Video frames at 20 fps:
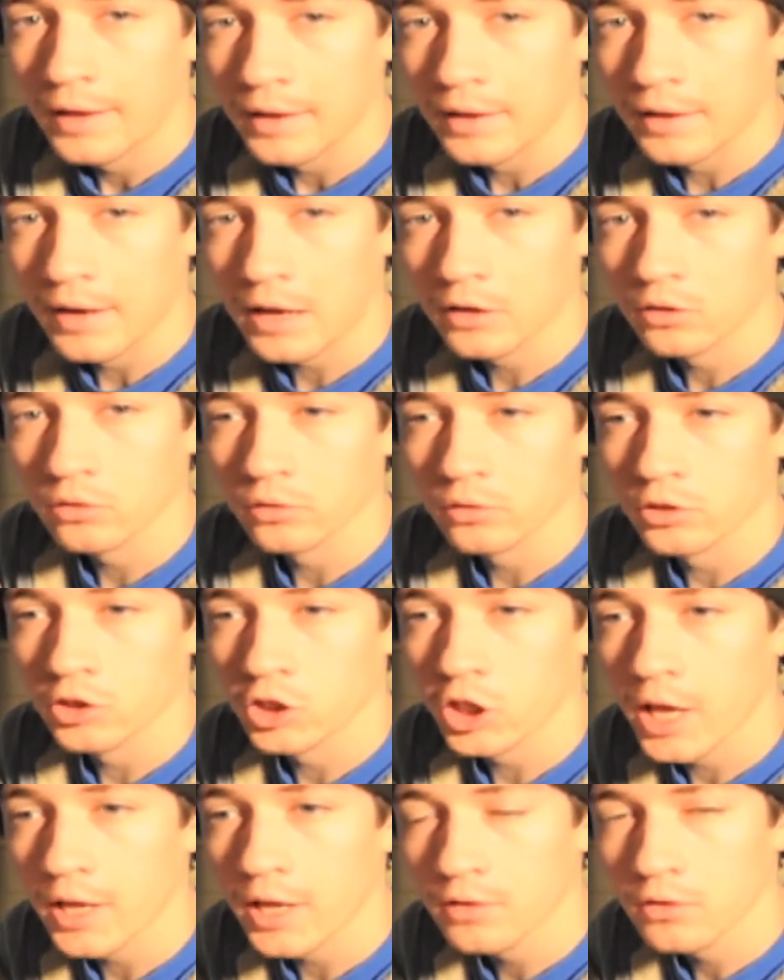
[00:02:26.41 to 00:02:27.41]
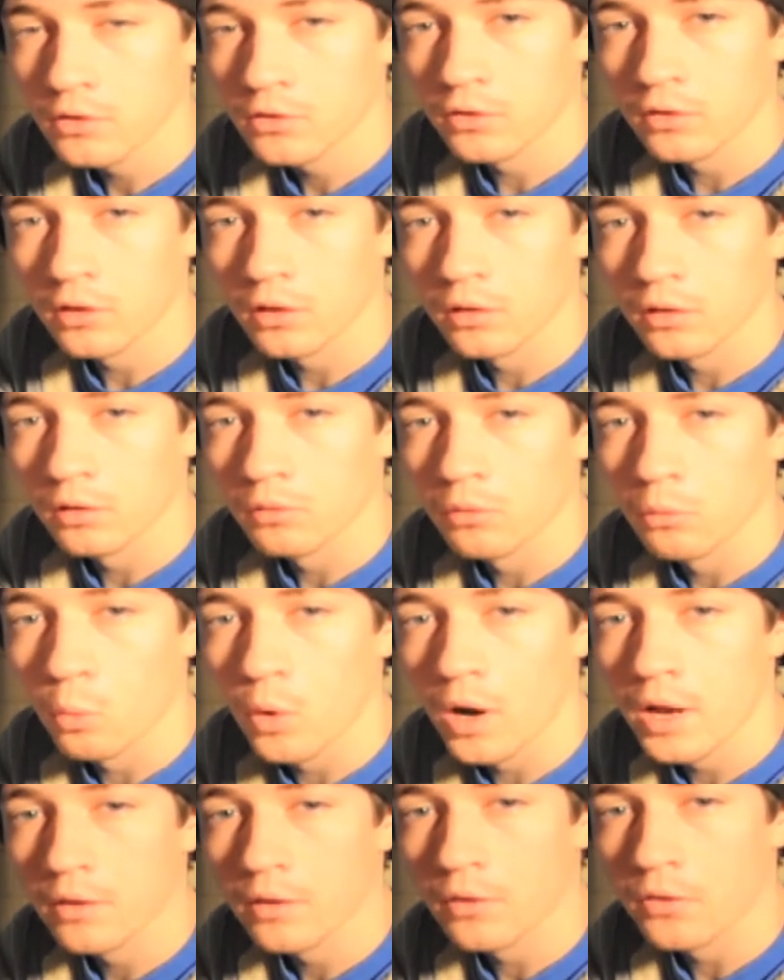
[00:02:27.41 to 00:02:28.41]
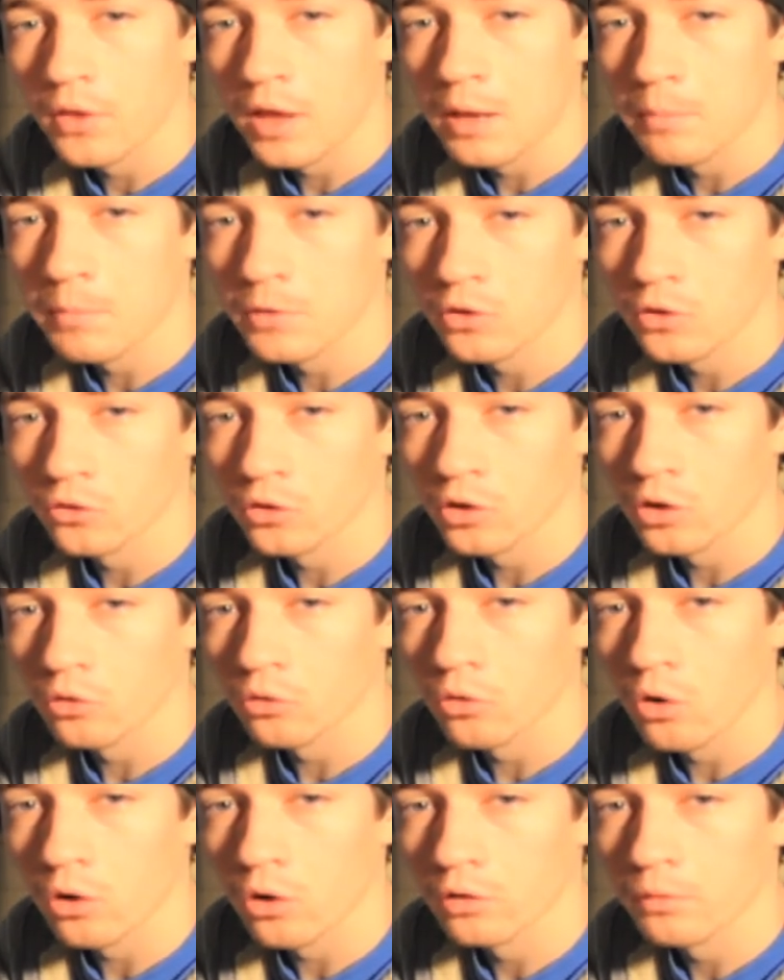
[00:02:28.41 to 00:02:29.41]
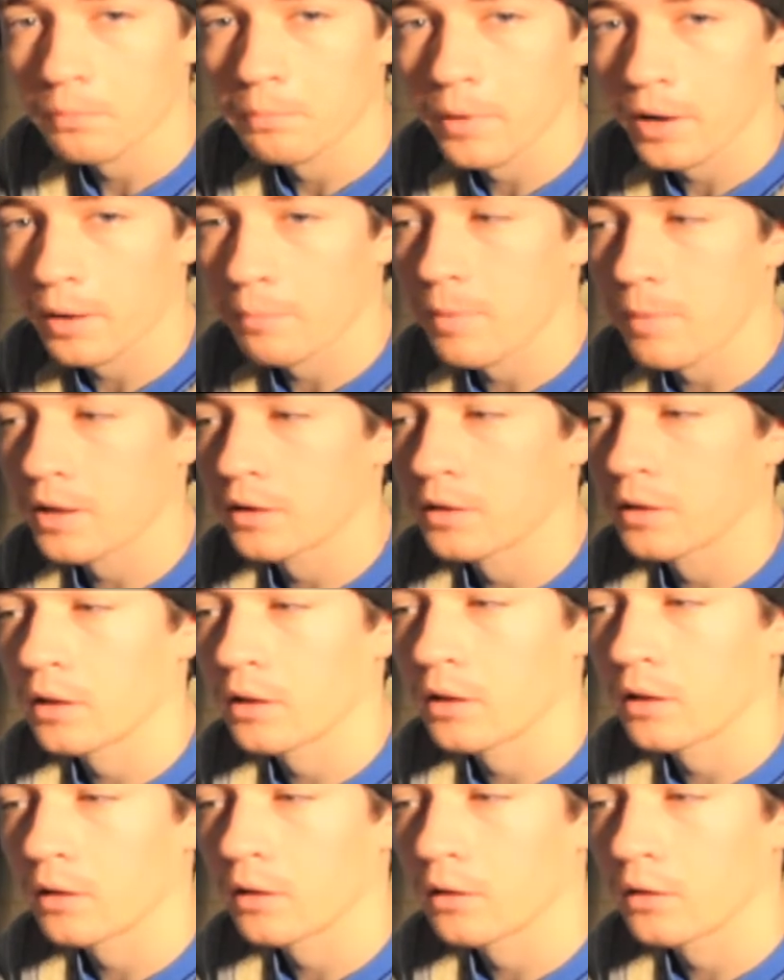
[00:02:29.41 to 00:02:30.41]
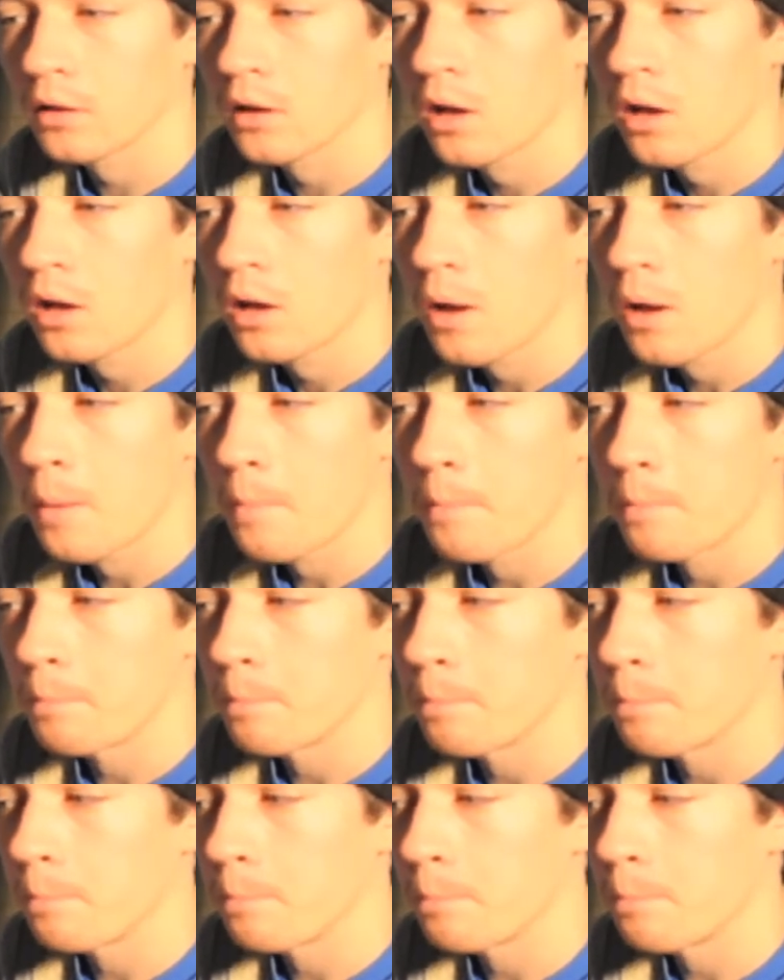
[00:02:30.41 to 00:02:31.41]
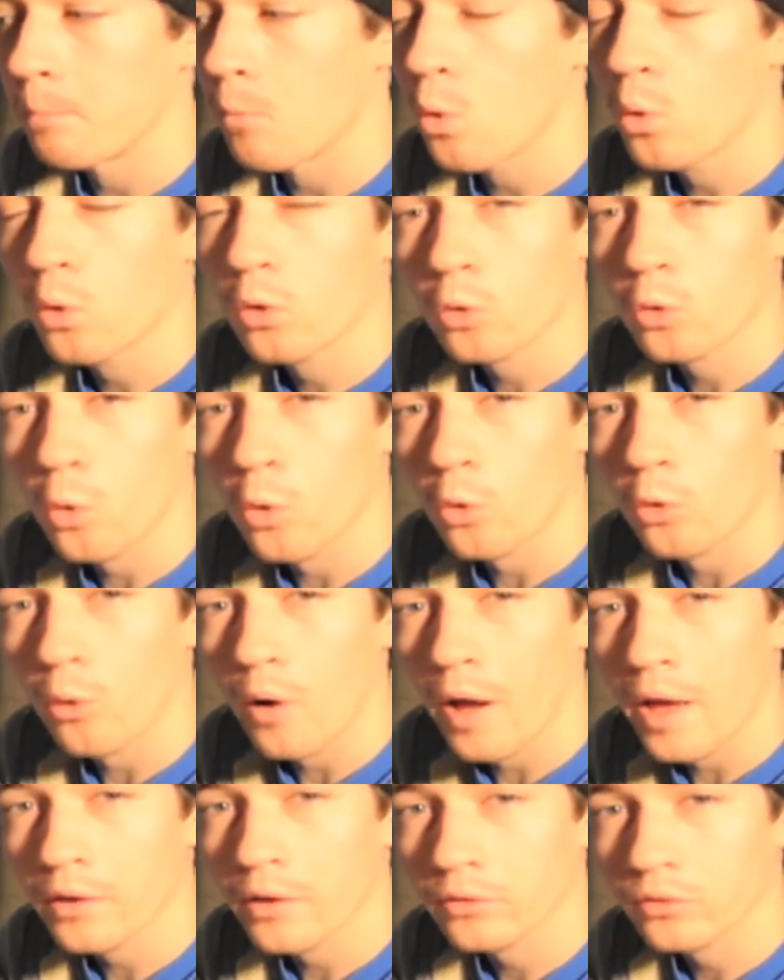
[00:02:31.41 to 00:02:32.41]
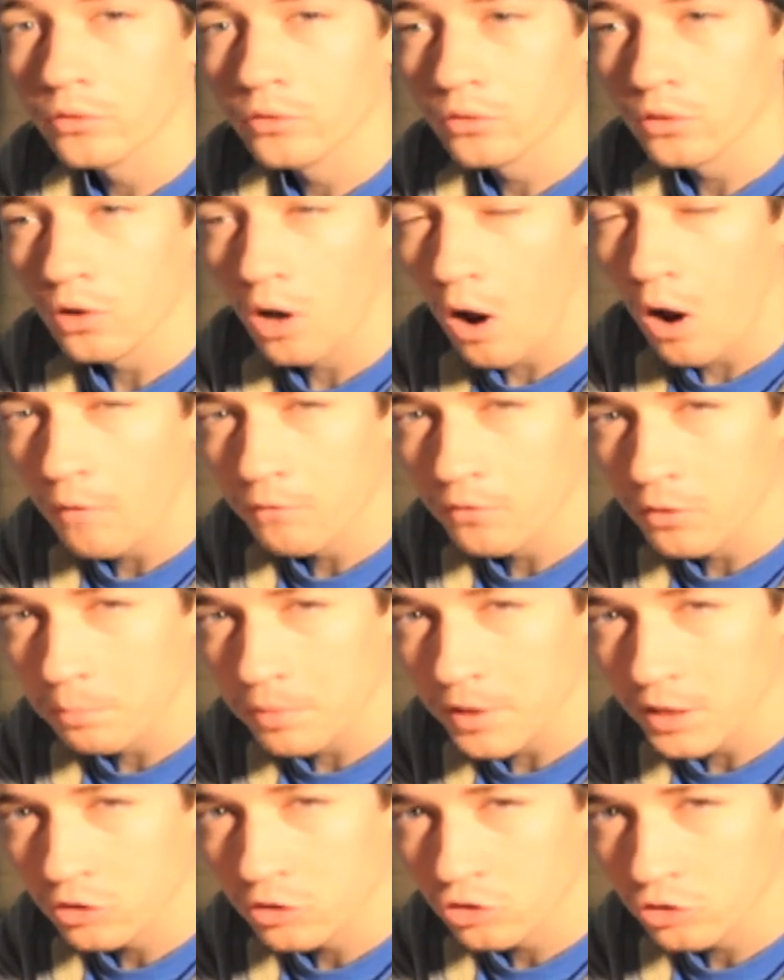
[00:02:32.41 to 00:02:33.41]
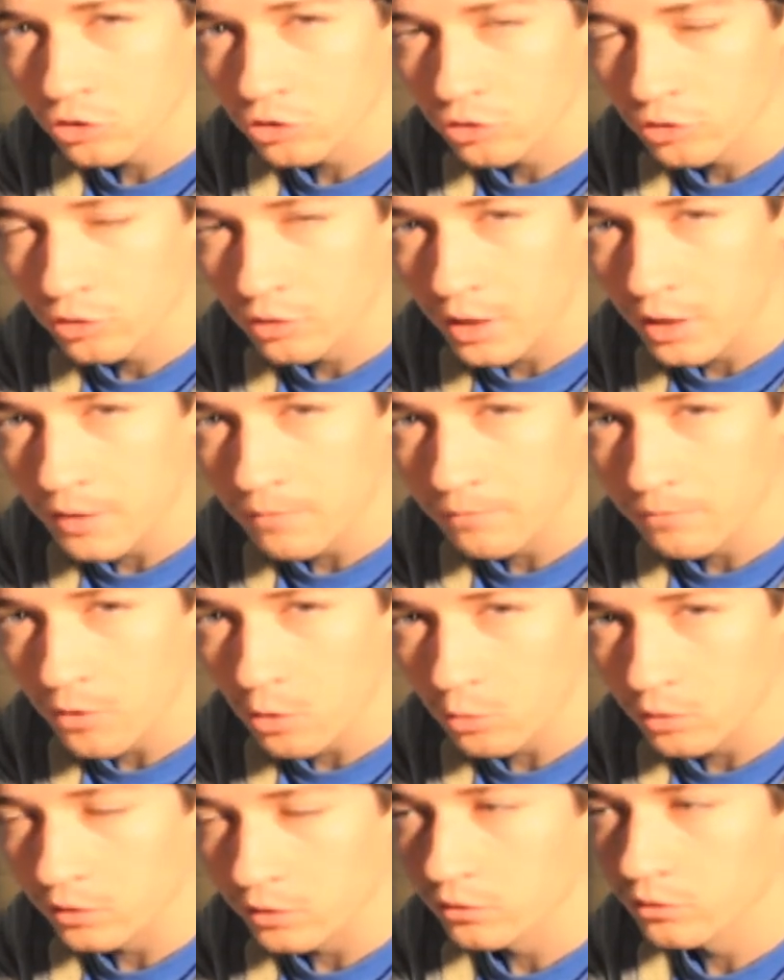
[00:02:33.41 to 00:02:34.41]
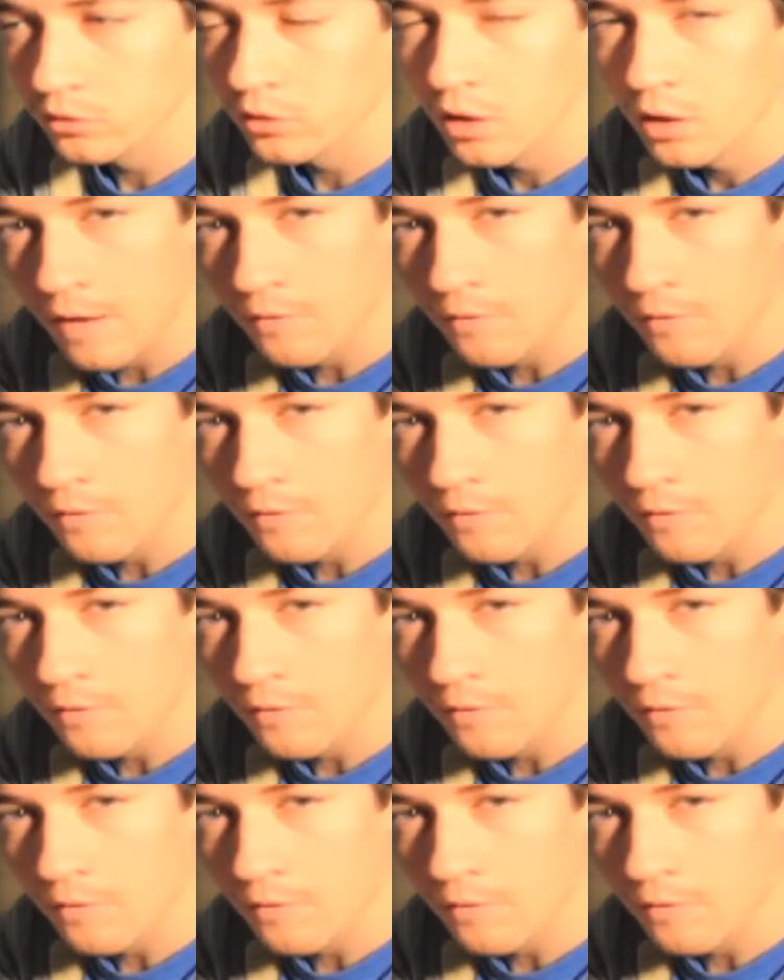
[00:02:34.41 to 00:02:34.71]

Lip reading: it actually changes the way that the image is going to look by making more or less of the picture in focus.